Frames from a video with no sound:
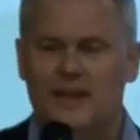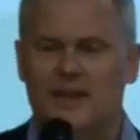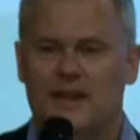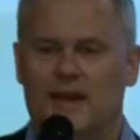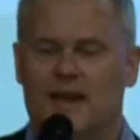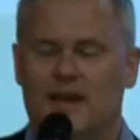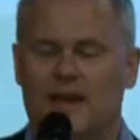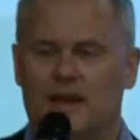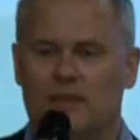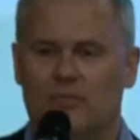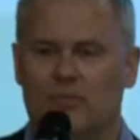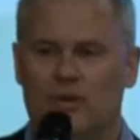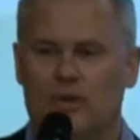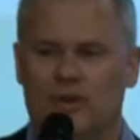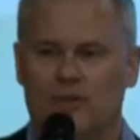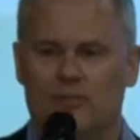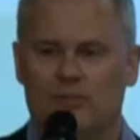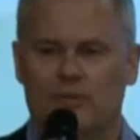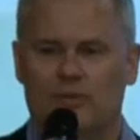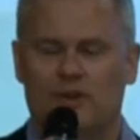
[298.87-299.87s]
Uh, Morten
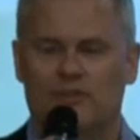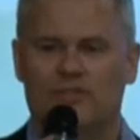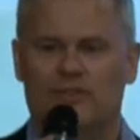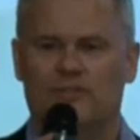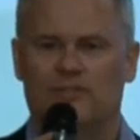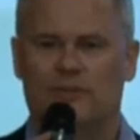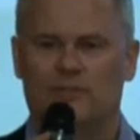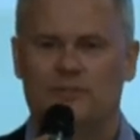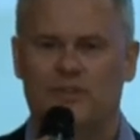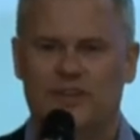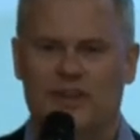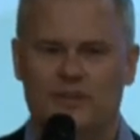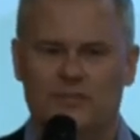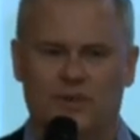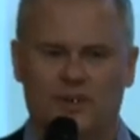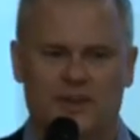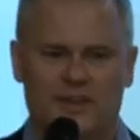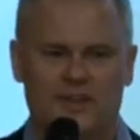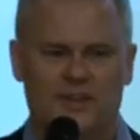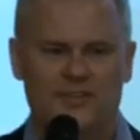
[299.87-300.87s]
is originally from
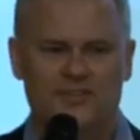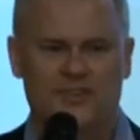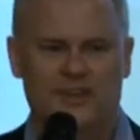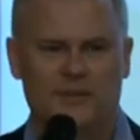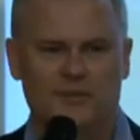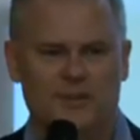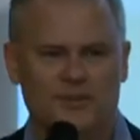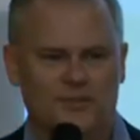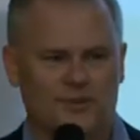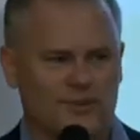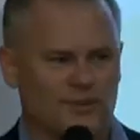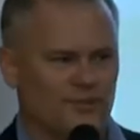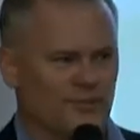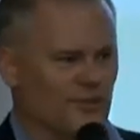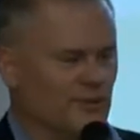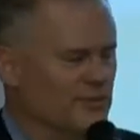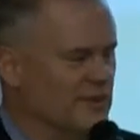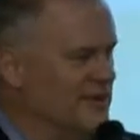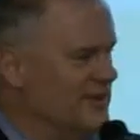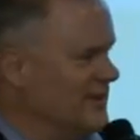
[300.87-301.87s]
Denmark. He's coming to us
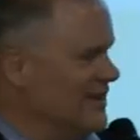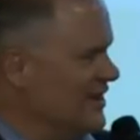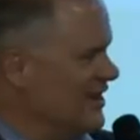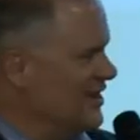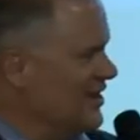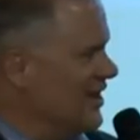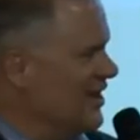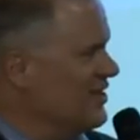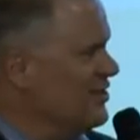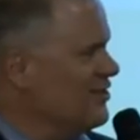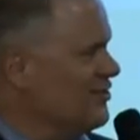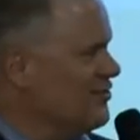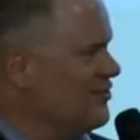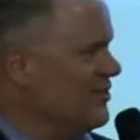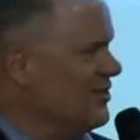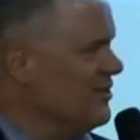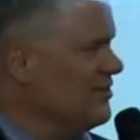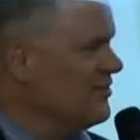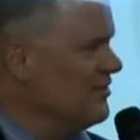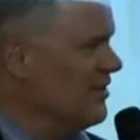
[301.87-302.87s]
from an, an
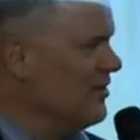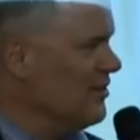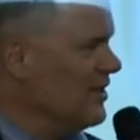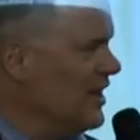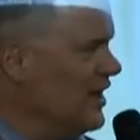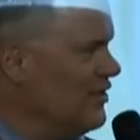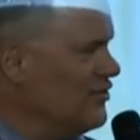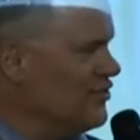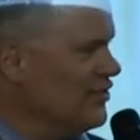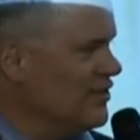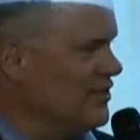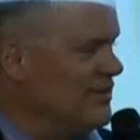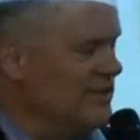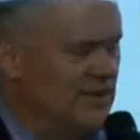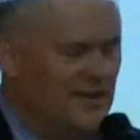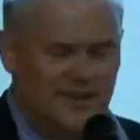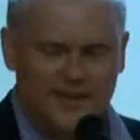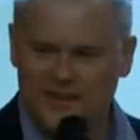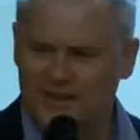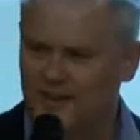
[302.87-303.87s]
undisclosed location,
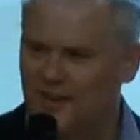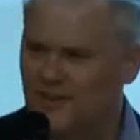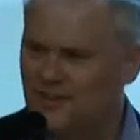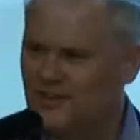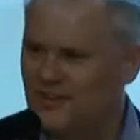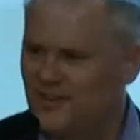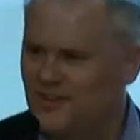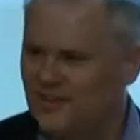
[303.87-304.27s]
can I say the